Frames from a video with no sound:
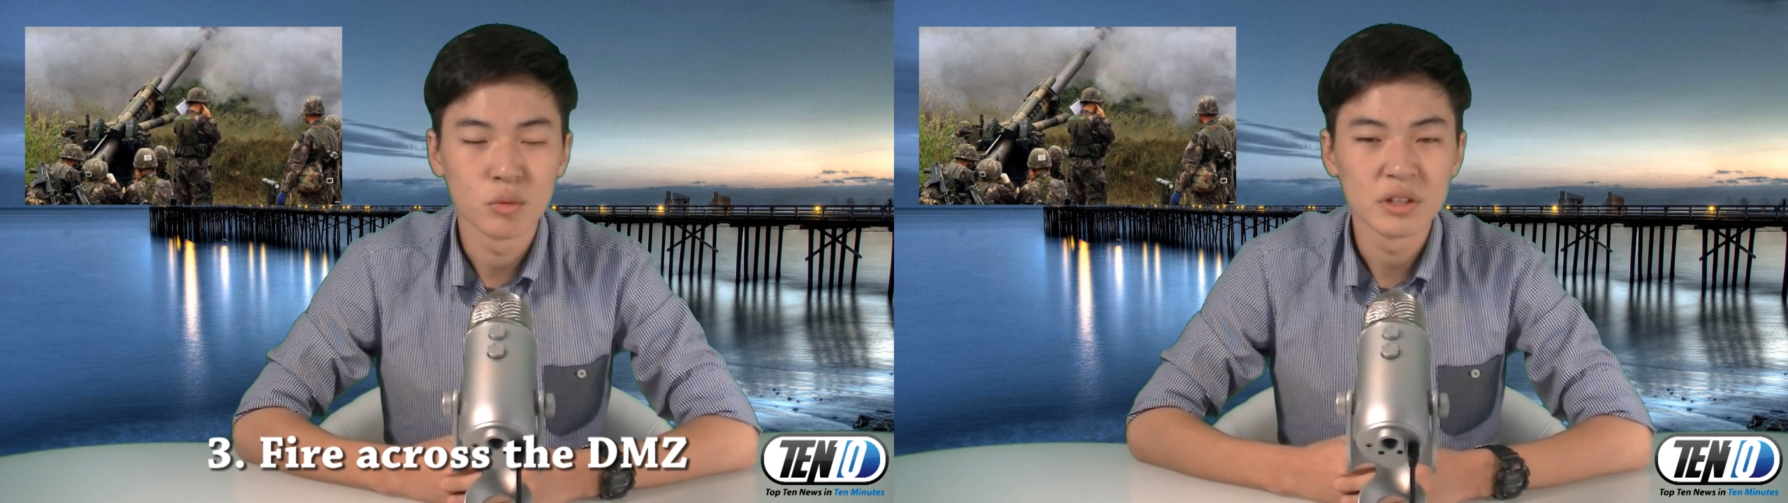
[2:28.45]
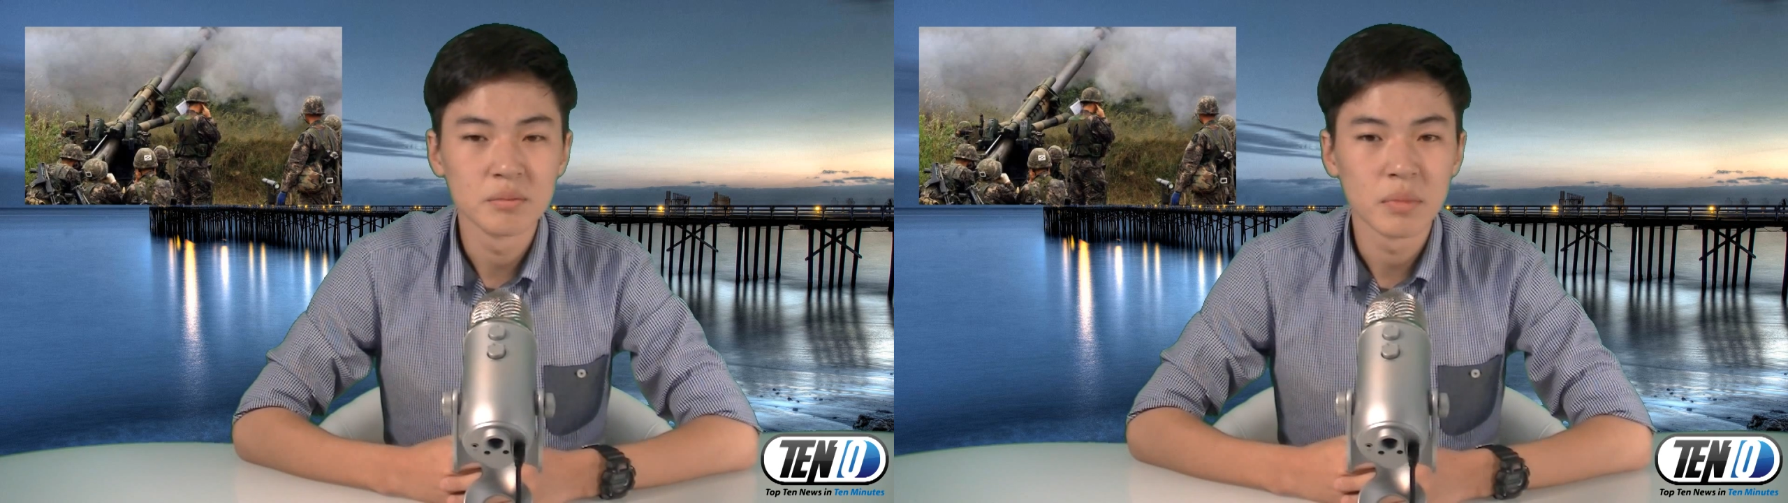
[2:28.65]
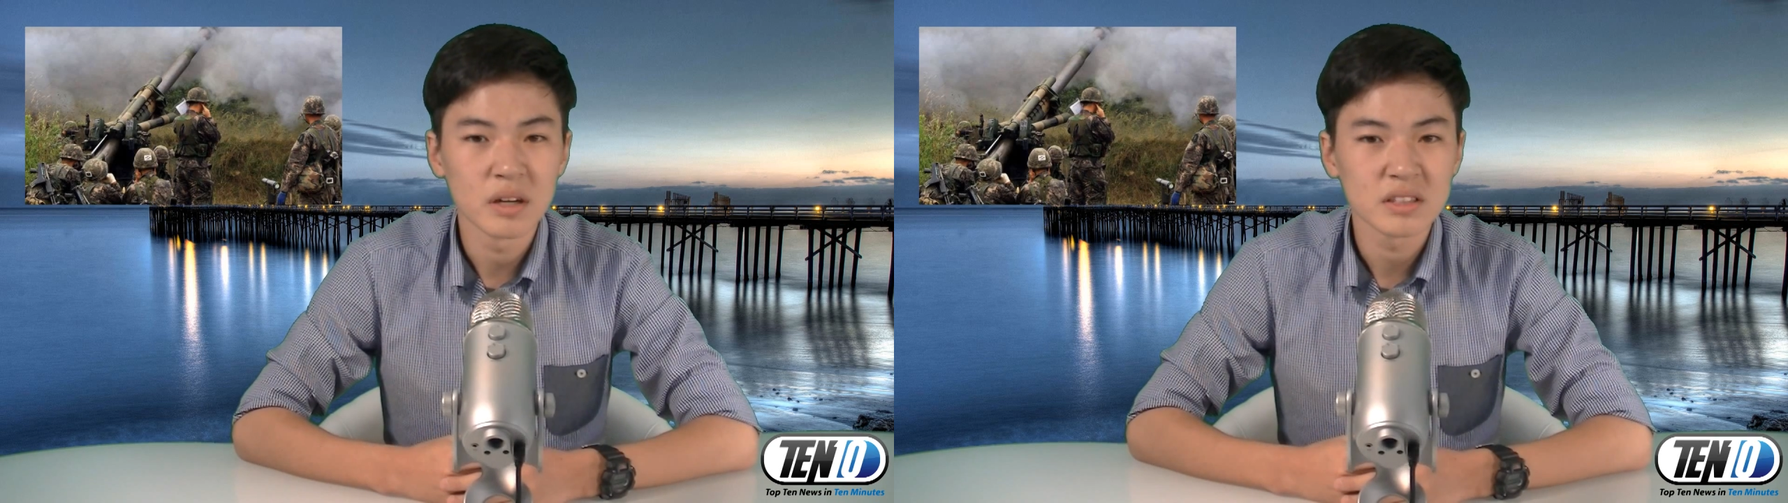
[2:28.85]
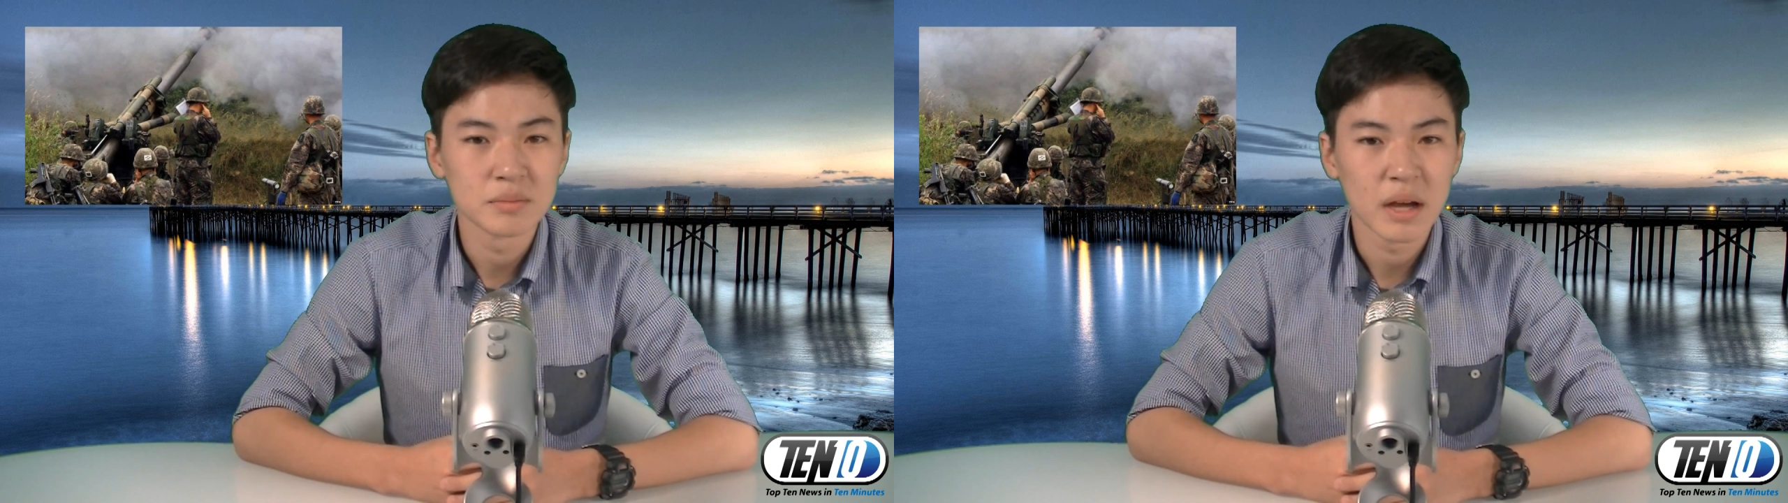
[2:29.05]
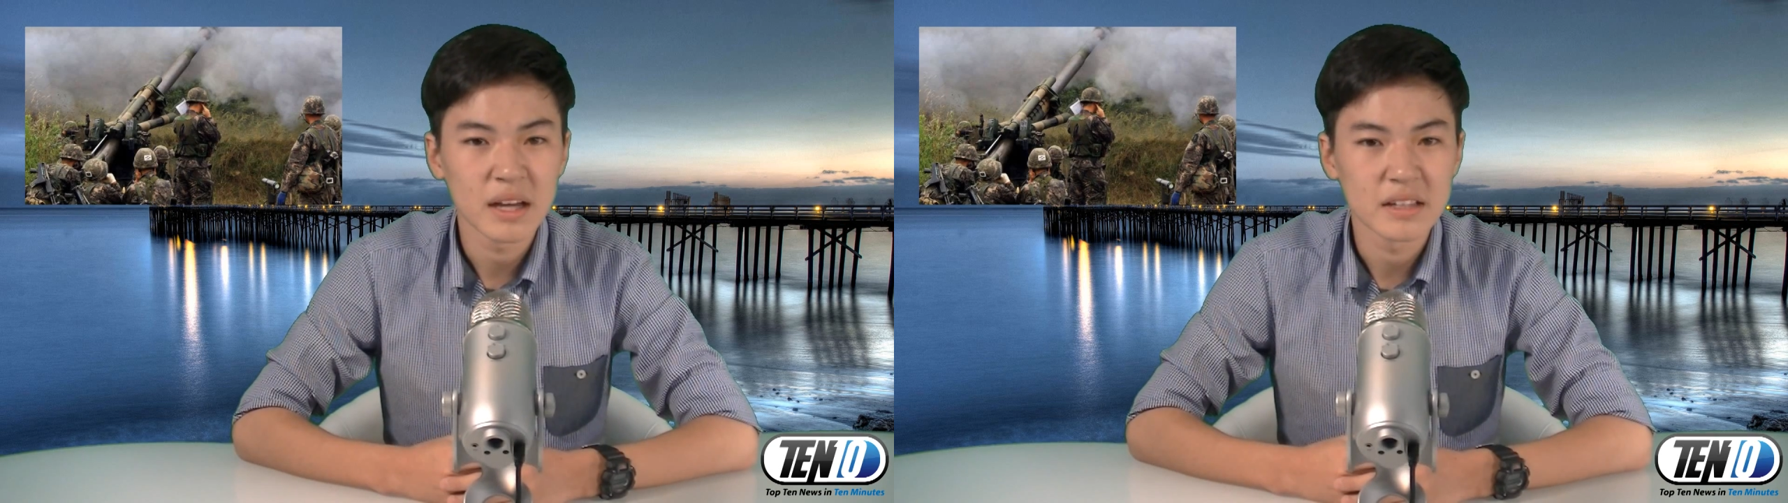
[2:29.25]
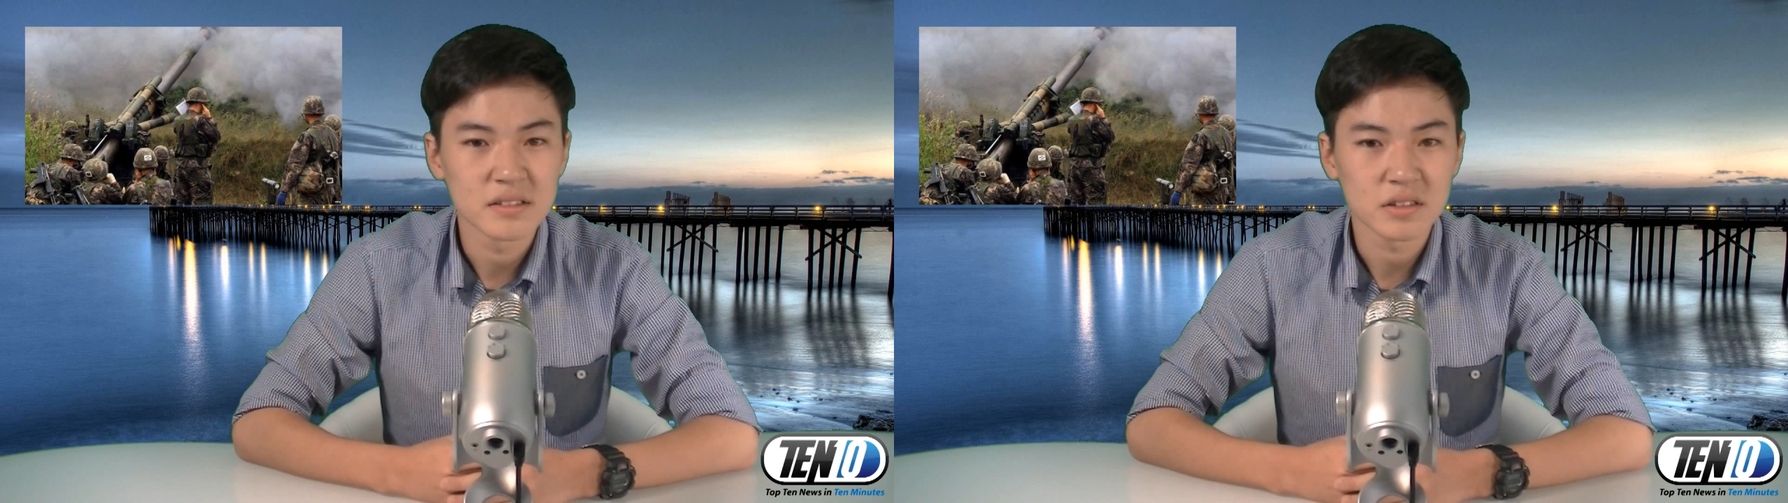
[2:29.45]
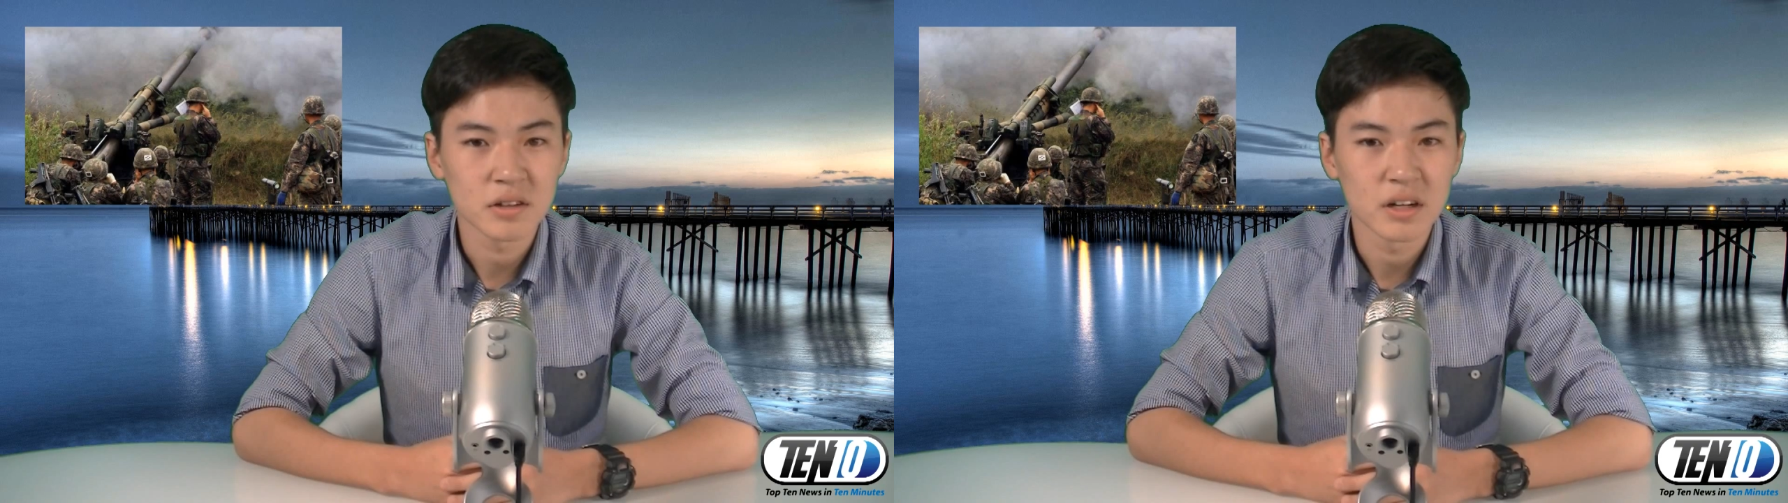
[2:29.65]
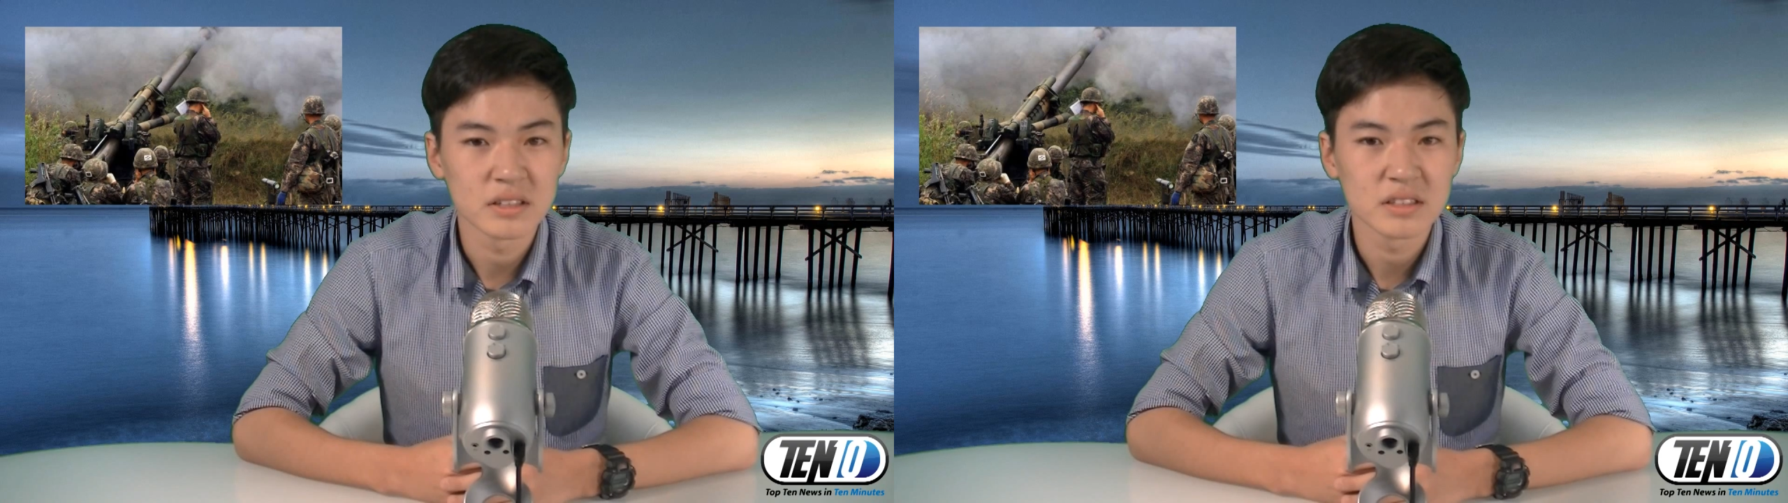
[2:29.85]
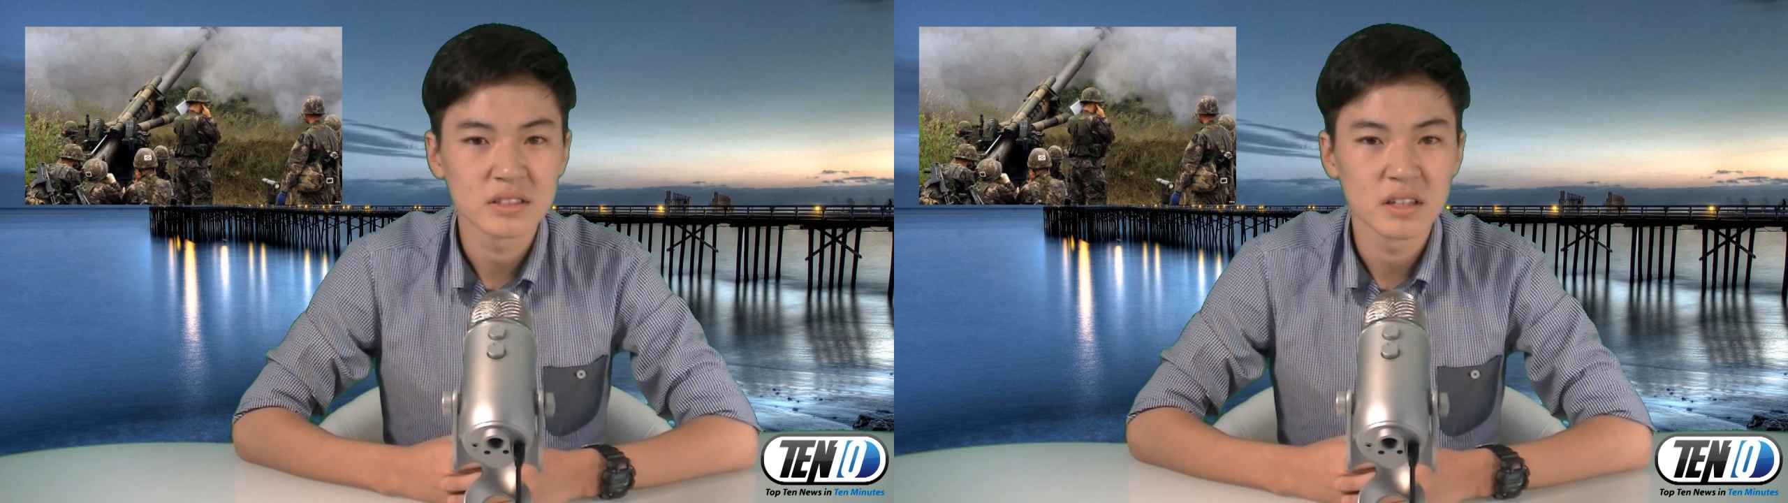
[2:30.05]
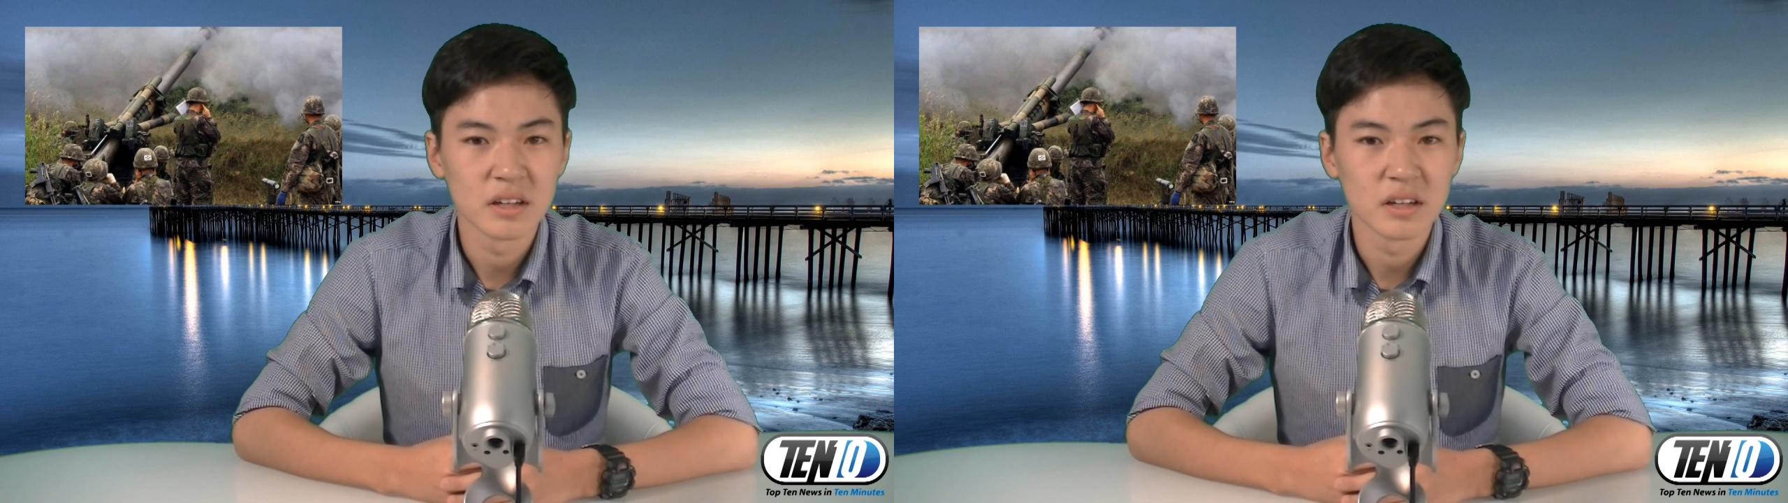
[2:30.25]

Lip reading: wooden box mines across